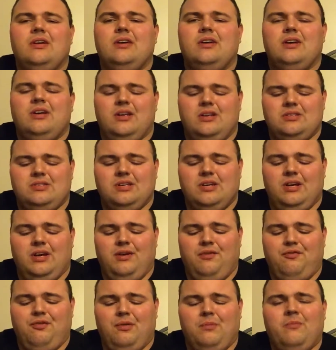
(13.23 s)
It's a
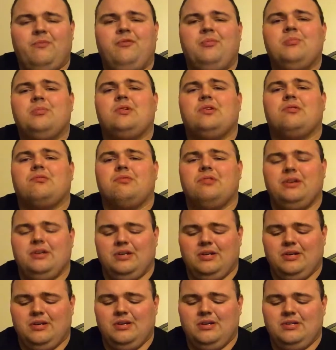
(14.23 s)
film from
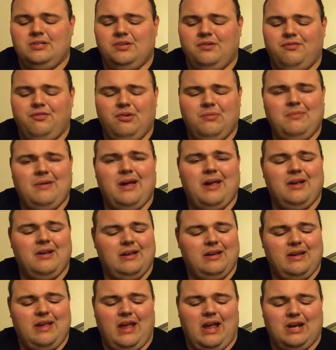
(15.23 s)
Korea. It's a film I
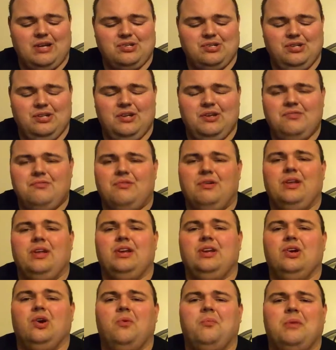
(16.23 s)
actually didn't really
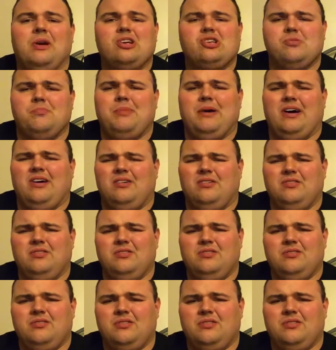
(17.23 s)
know much about.